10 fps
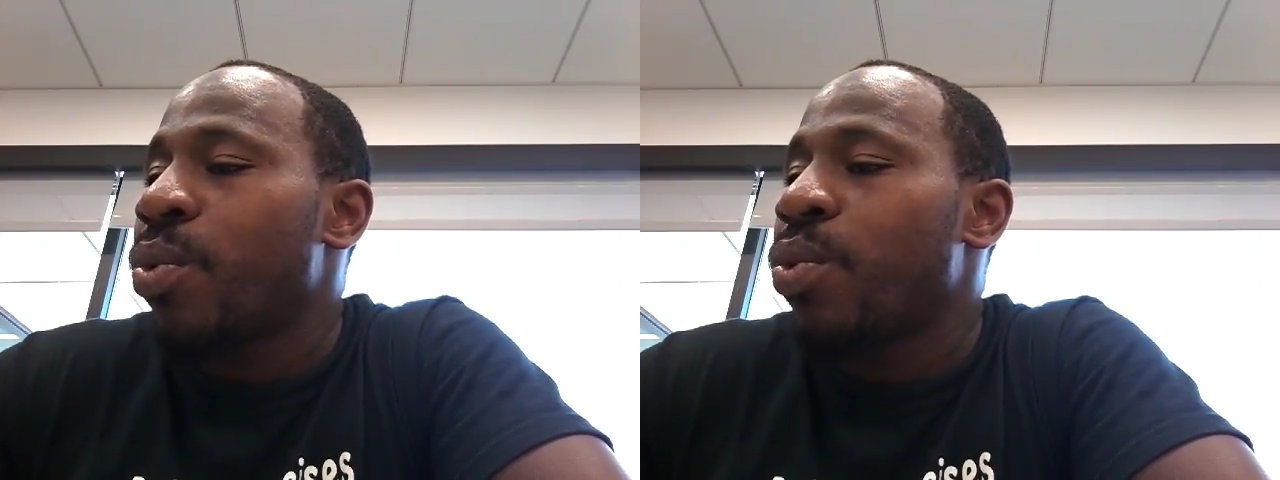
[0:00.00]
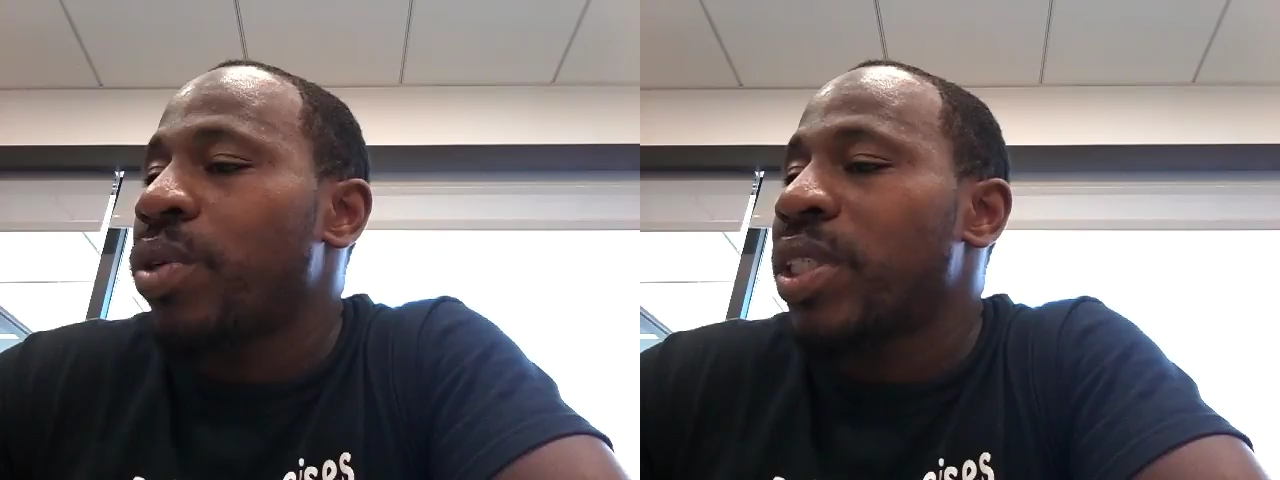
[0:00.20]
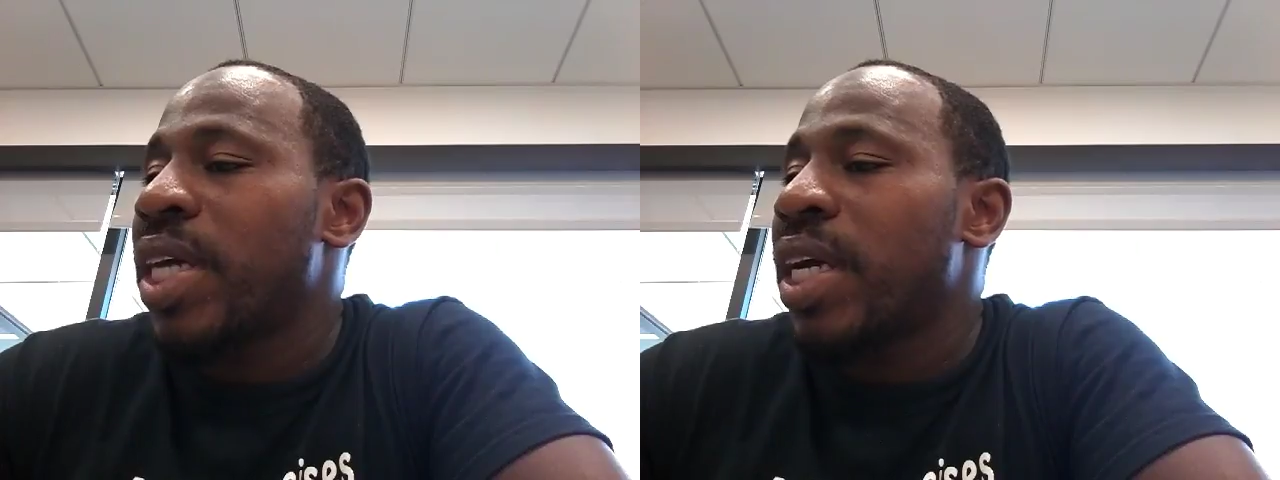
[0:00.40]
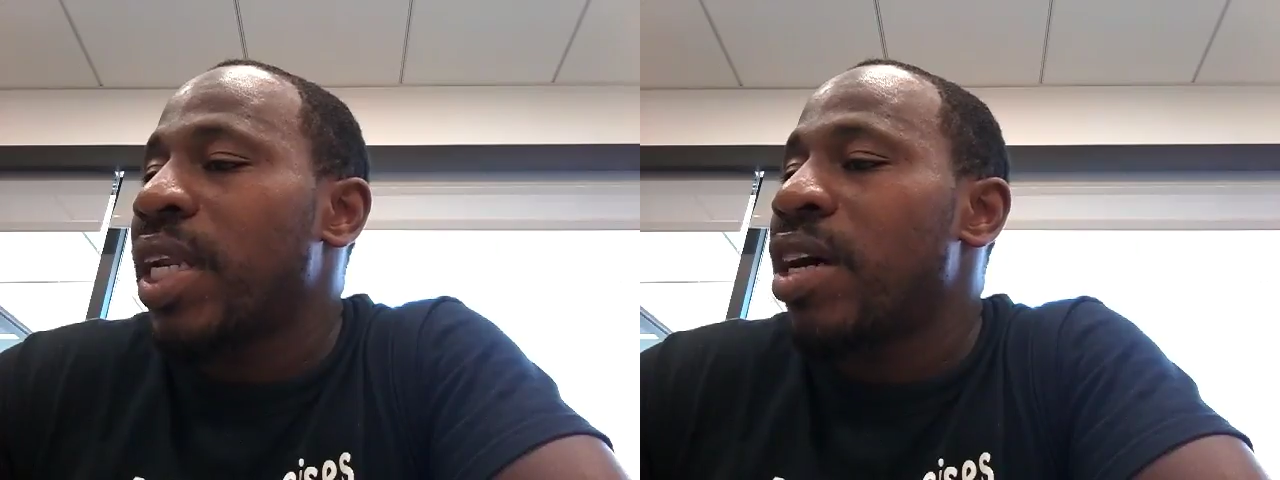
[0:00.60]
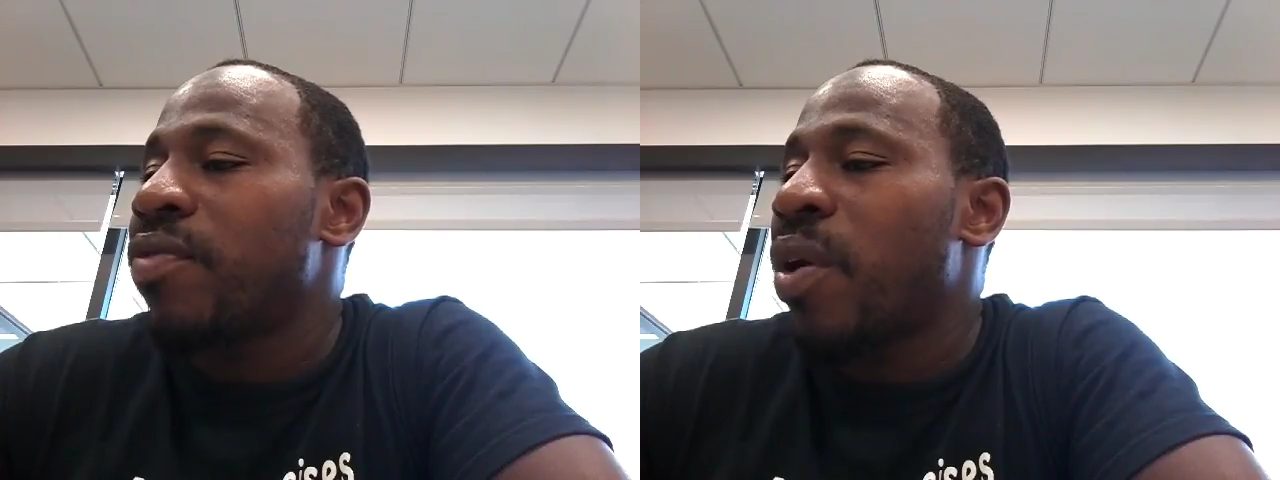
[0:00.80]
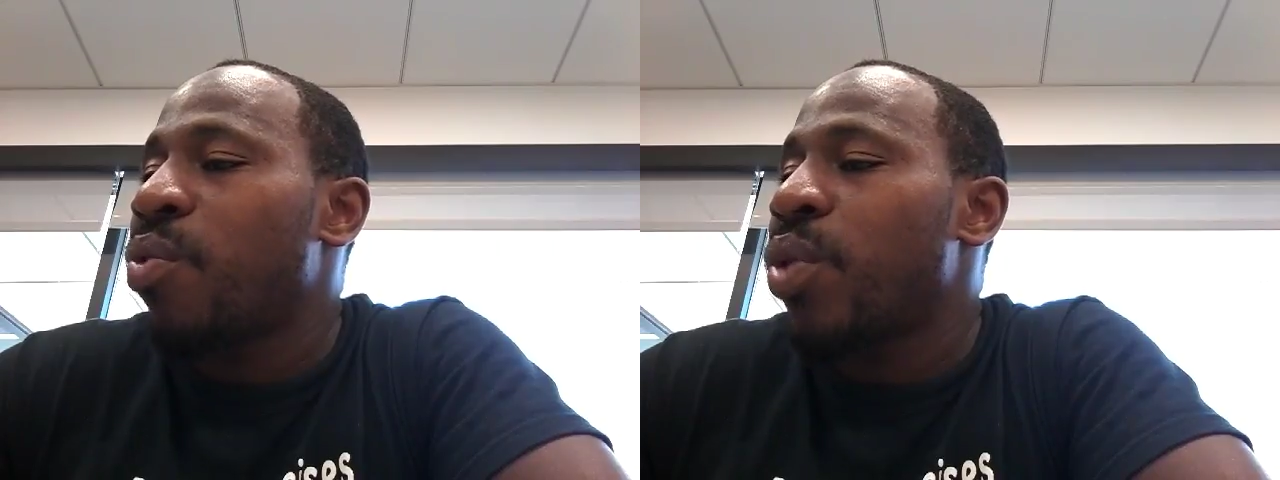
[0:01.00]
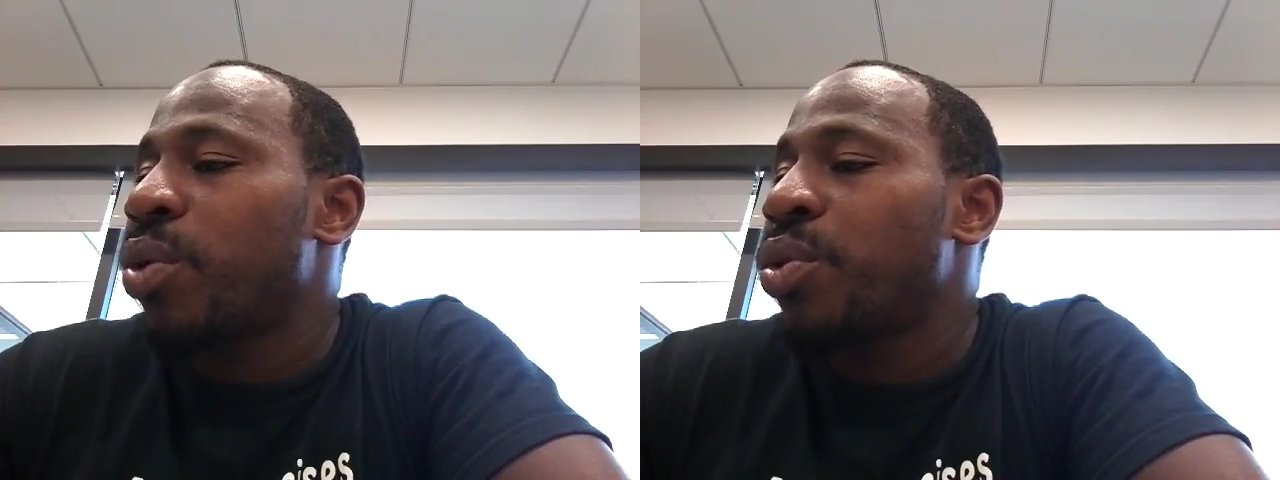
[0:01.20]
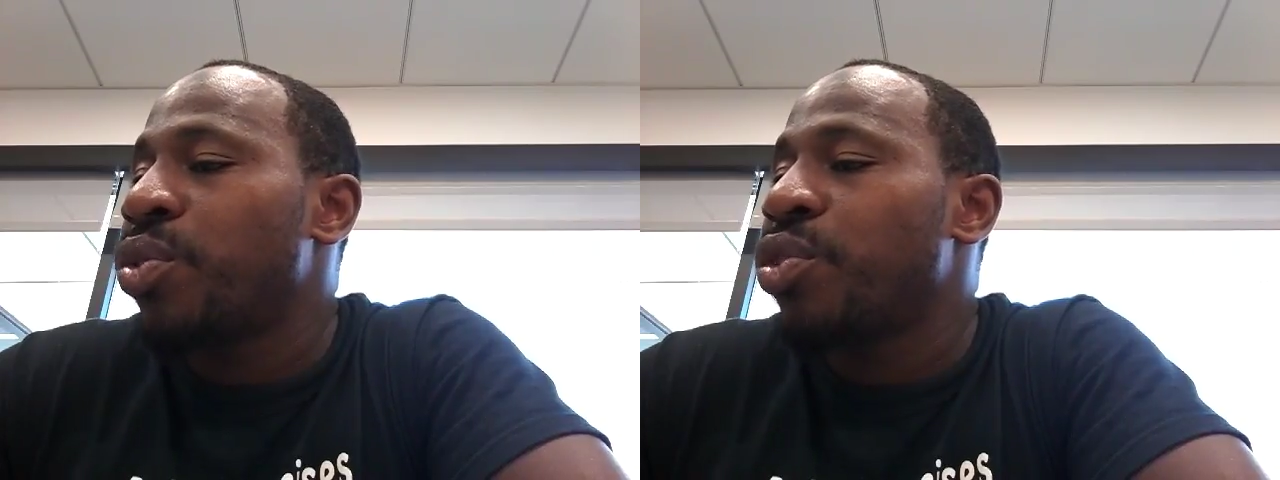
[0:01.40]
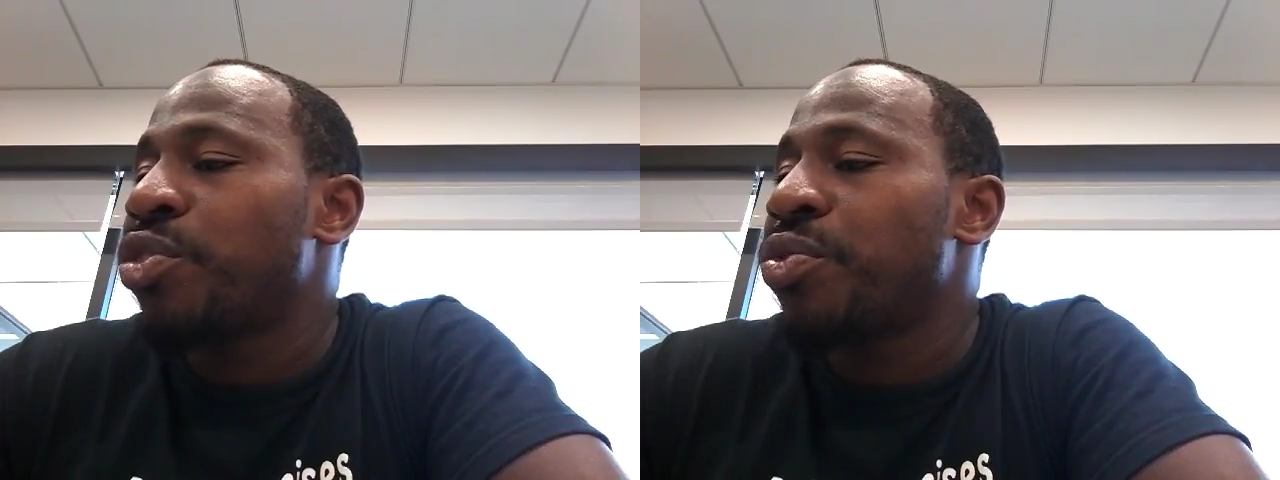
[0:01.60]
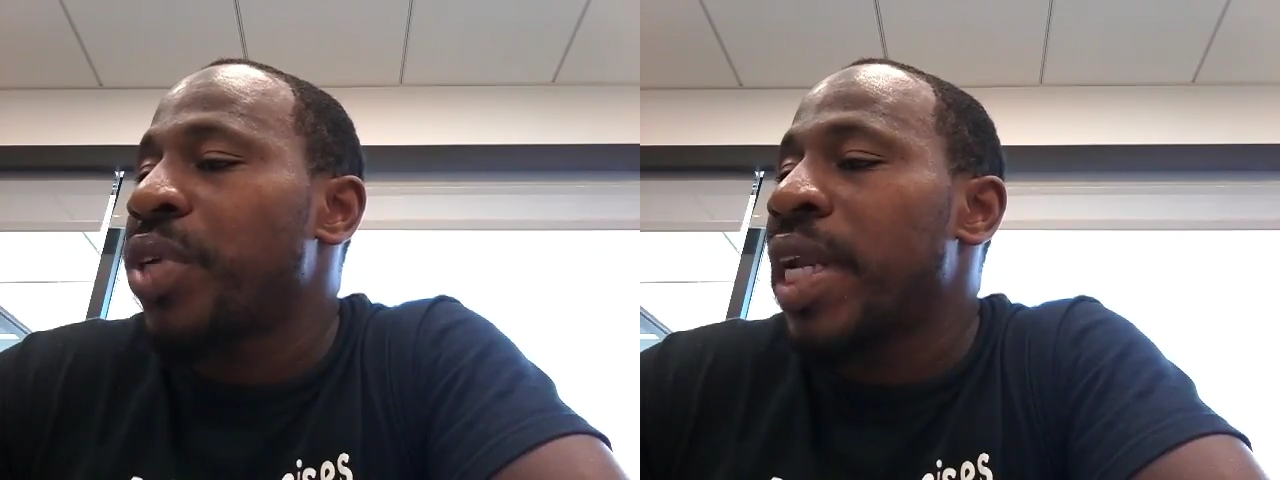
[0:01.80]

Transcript: Once they left, I went on YouTube